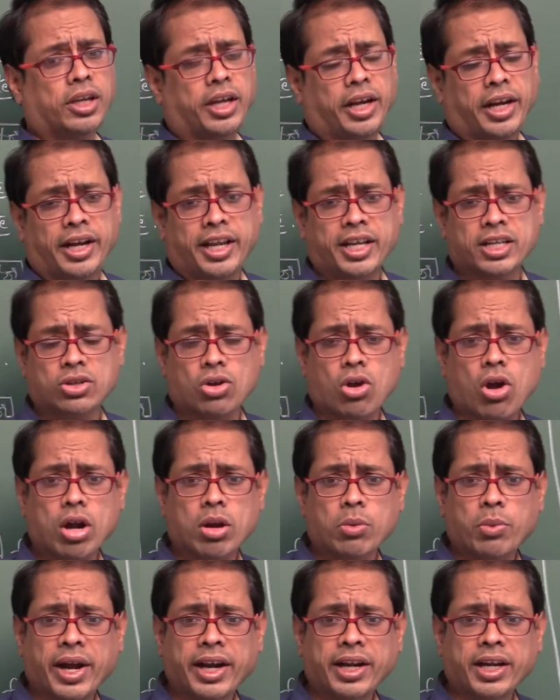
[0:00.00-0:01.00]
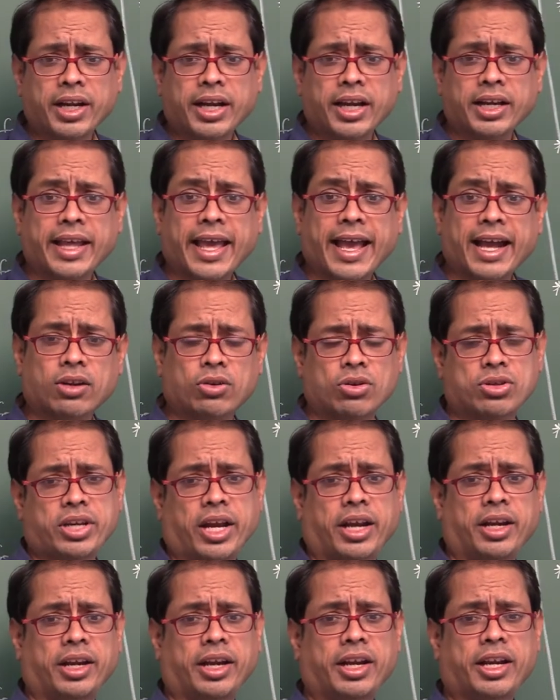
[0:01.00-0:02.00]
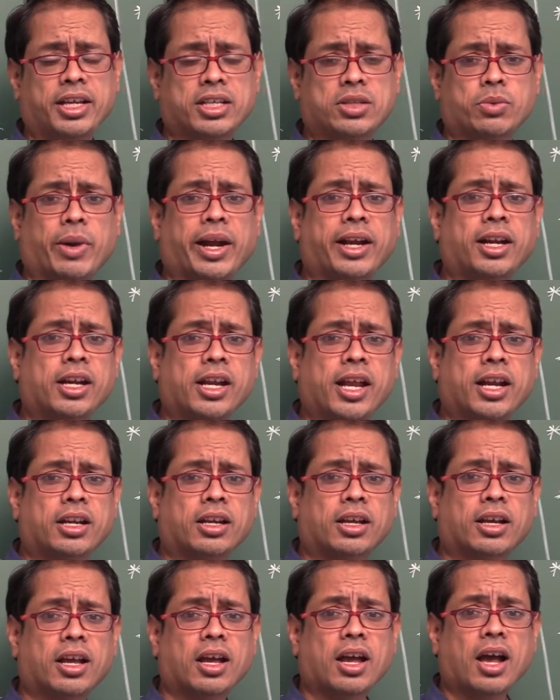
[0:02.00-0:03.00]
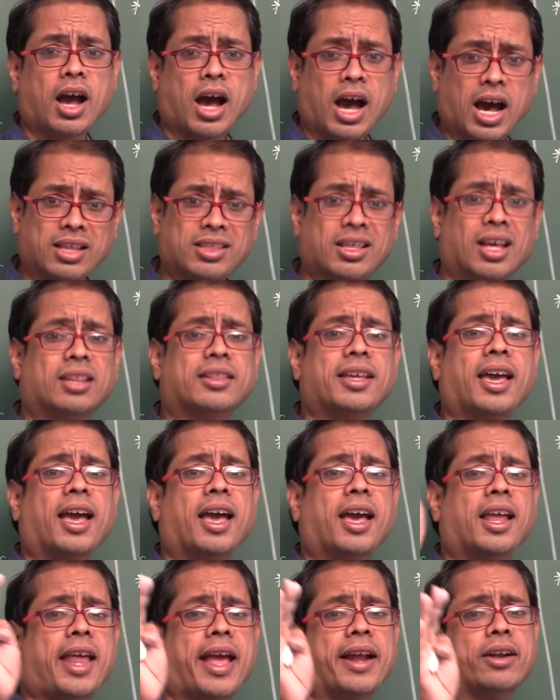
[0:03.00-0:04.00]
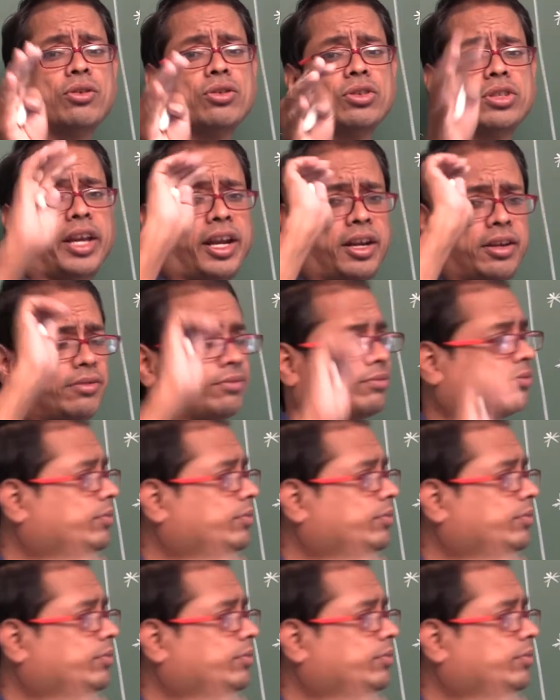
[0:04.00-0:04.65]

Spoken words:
It is not binded at active site, it is binded at other than active site.